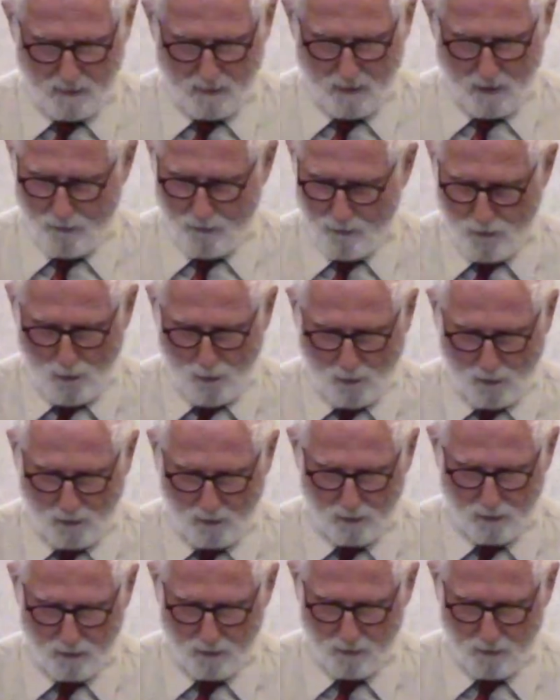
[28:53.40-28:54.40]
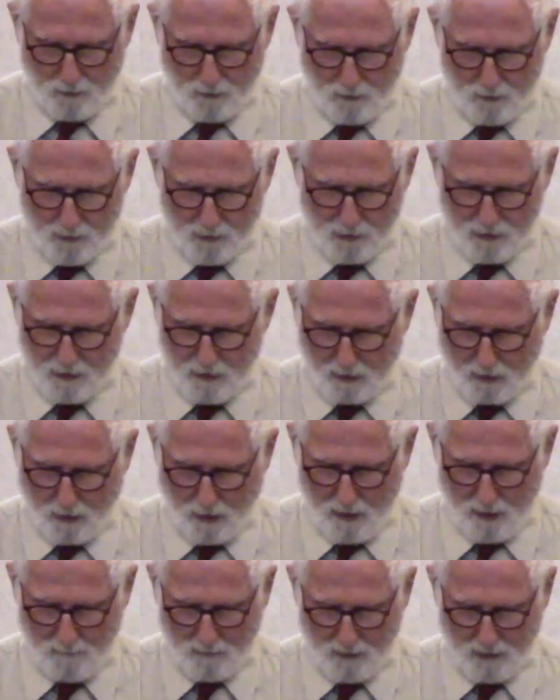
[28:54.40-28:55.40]
nor lose the
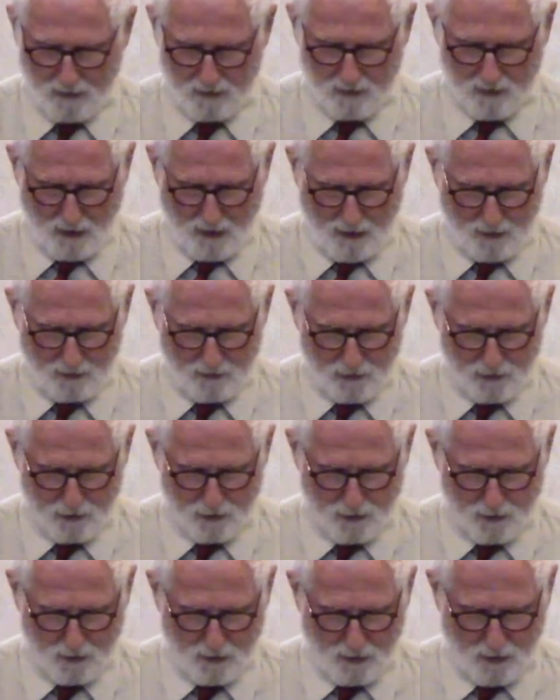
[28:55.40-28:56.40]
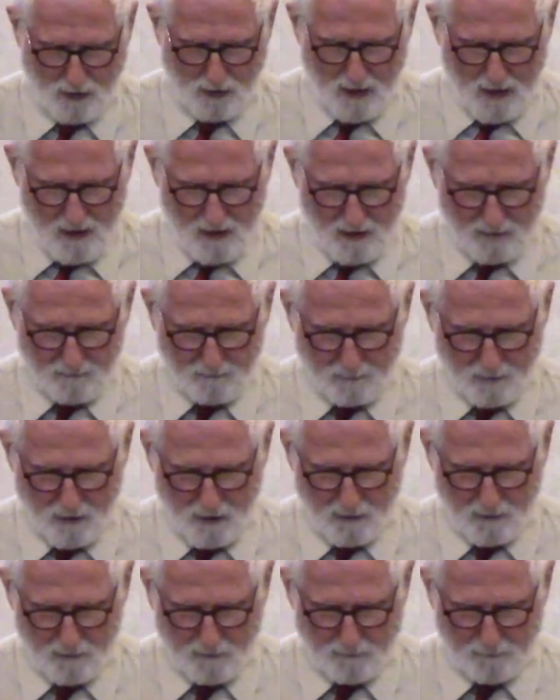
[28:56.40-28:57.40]
common touch, if
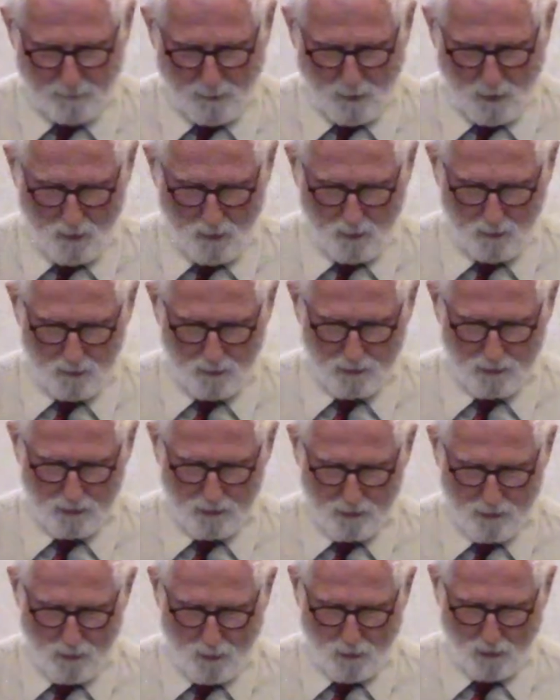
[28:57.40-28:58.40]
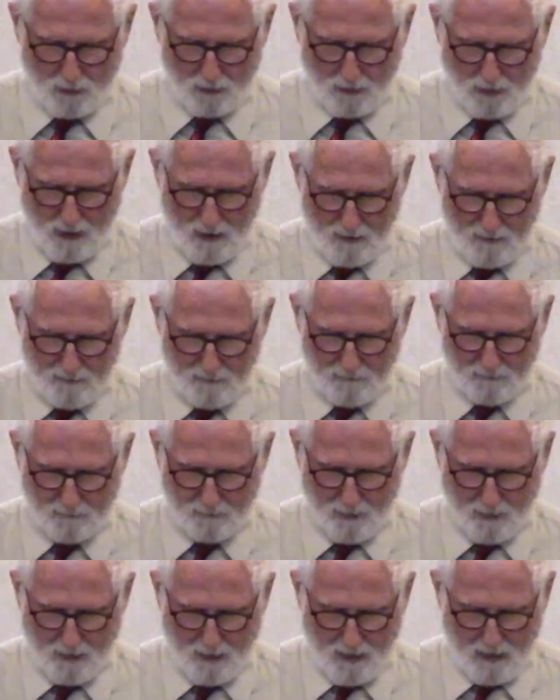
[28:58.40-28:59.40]
neither foes nor love
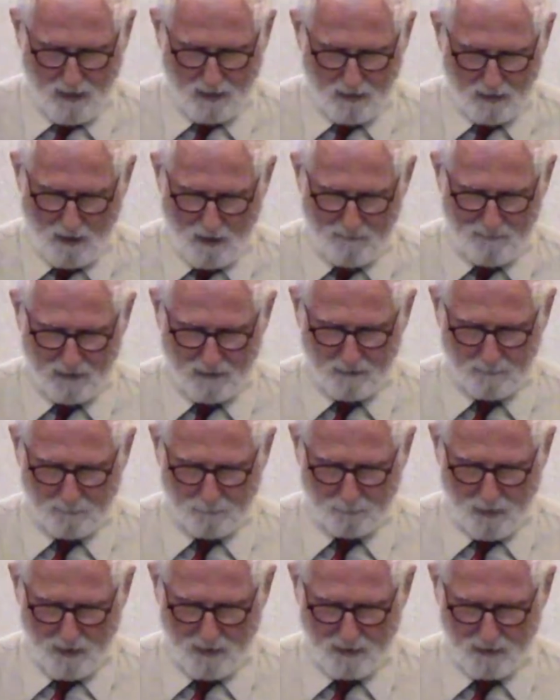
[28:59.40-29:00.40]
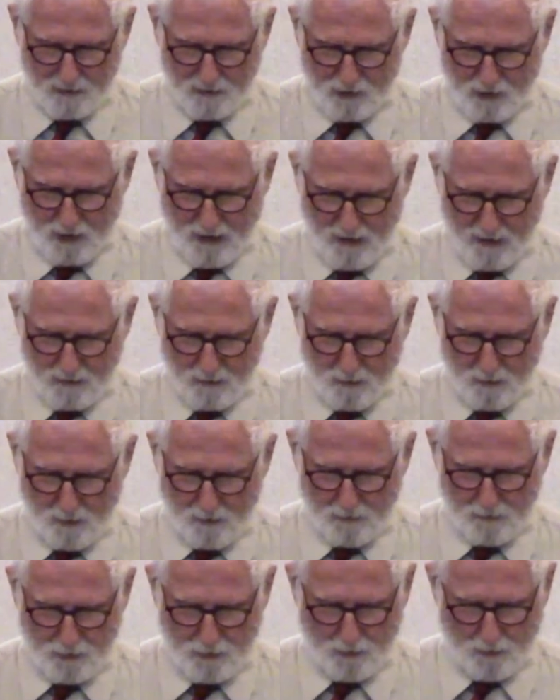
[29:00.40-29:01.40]
Loving friends can
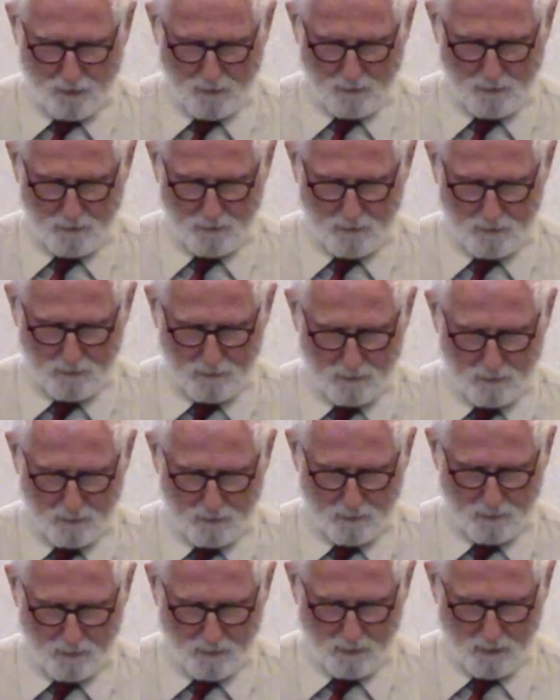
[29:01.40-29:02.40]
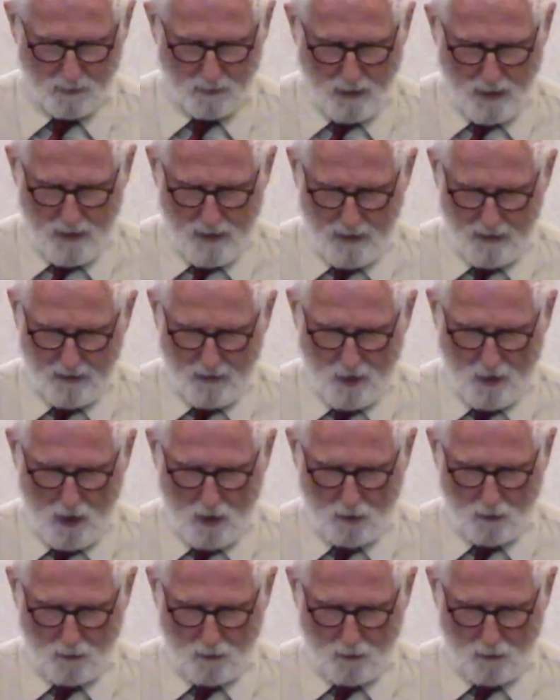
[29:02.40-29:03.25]
hurt you. And all